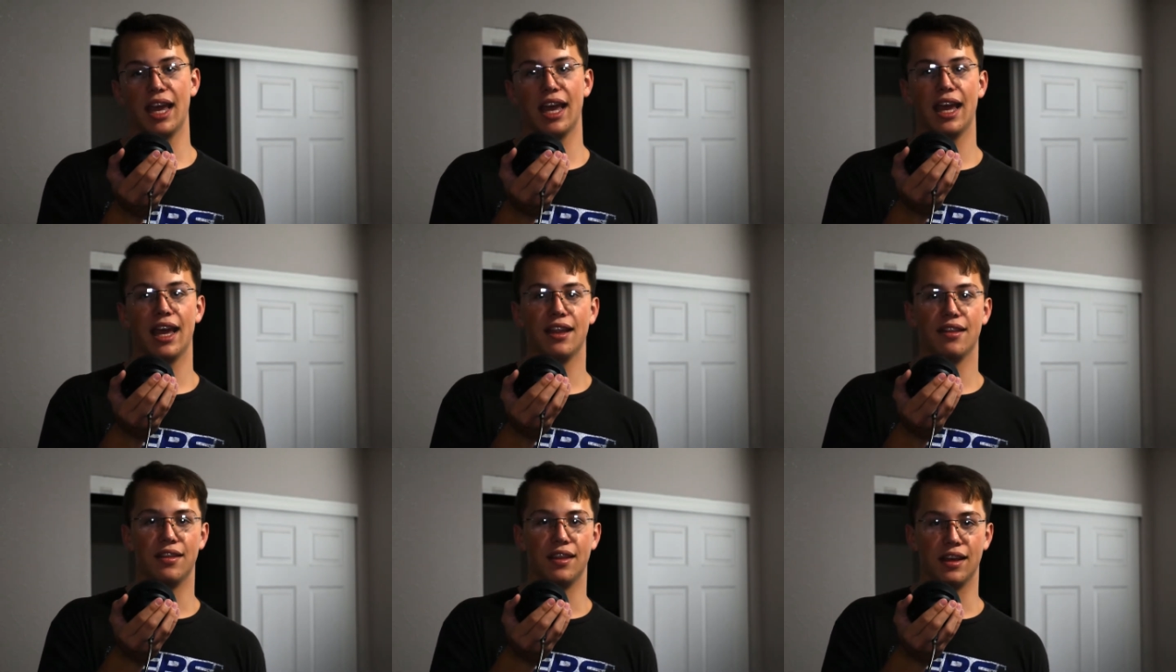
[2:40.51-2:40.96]

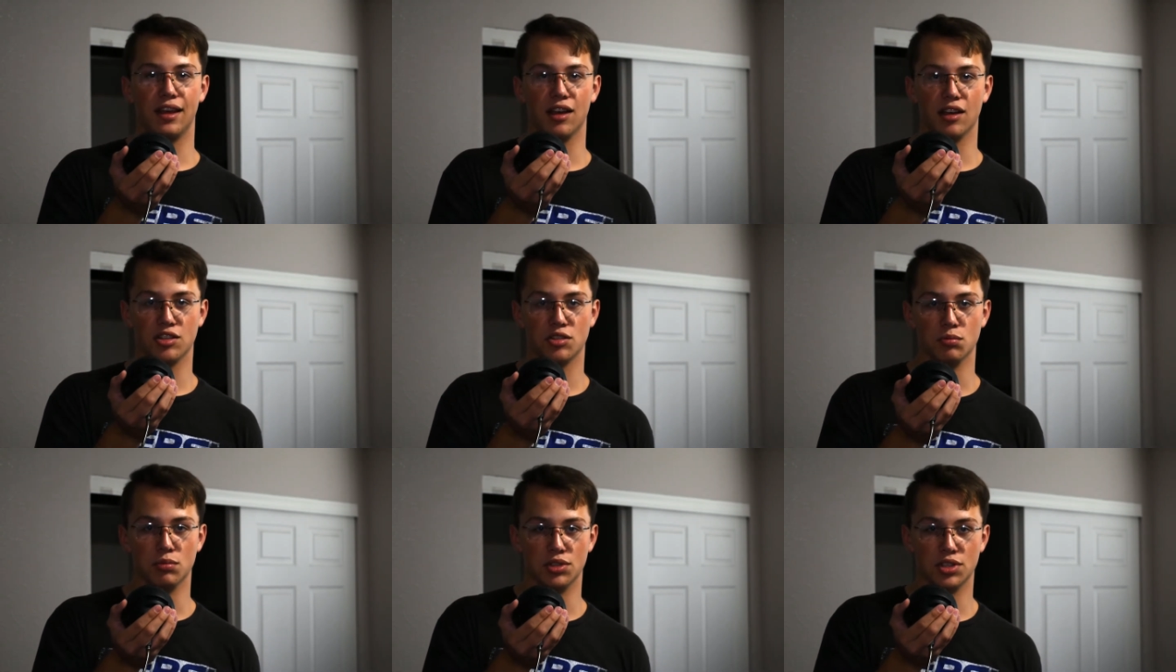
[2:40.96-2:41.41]
and the
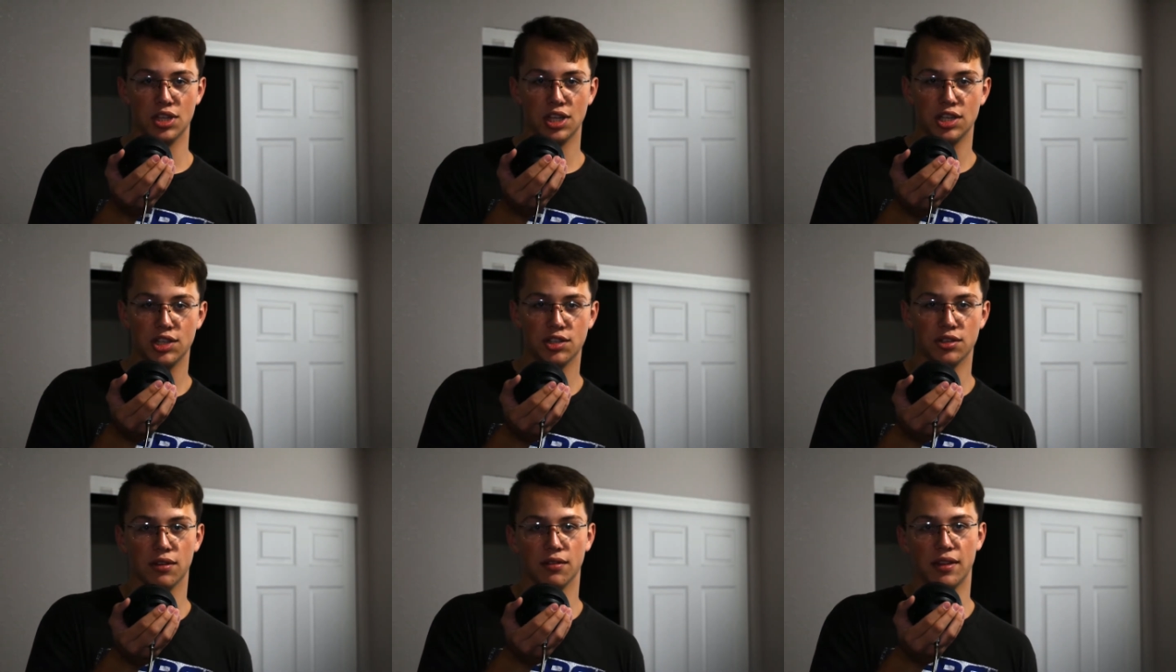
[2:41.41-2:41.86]

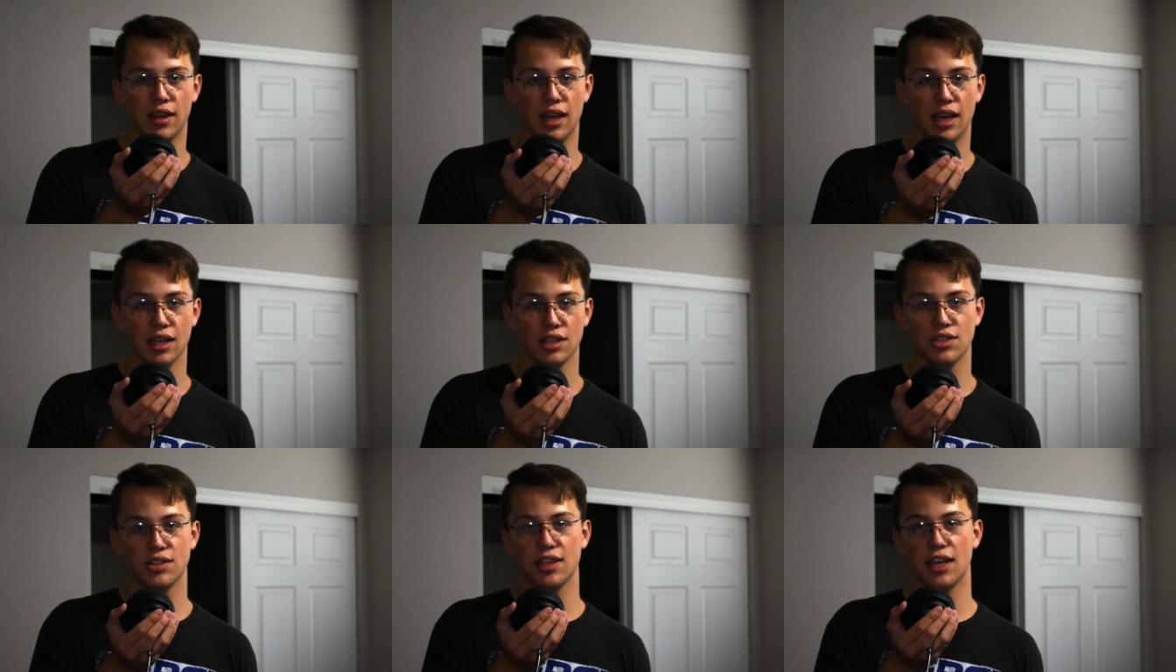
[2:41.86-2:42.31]
customization of the
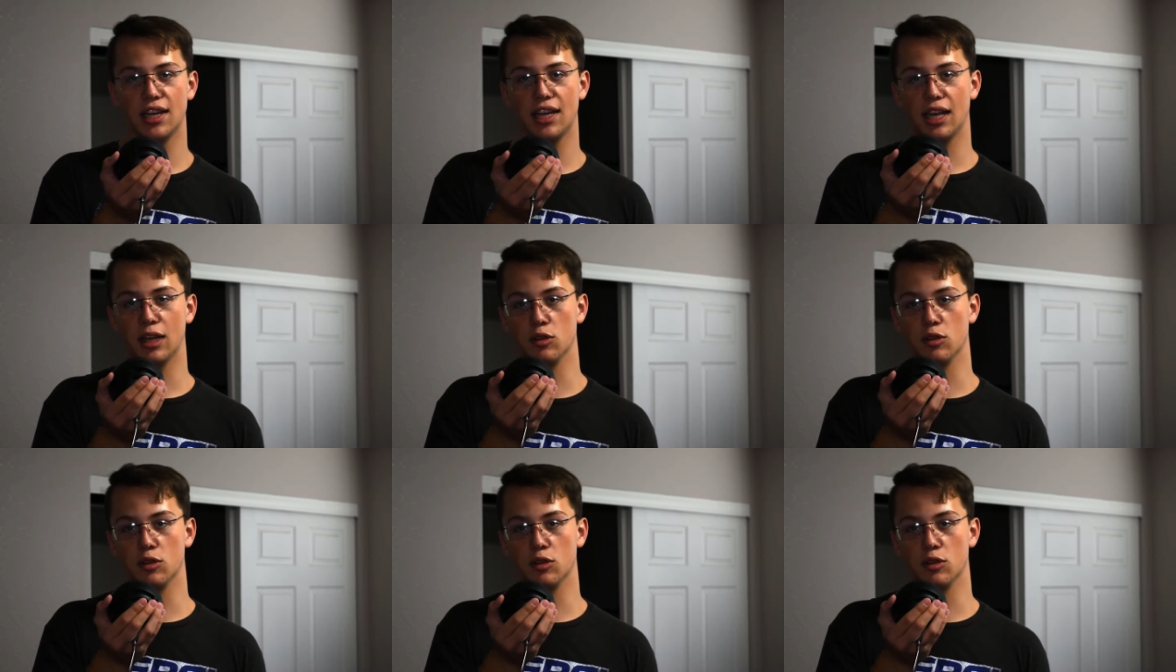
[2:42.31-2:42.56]
headset,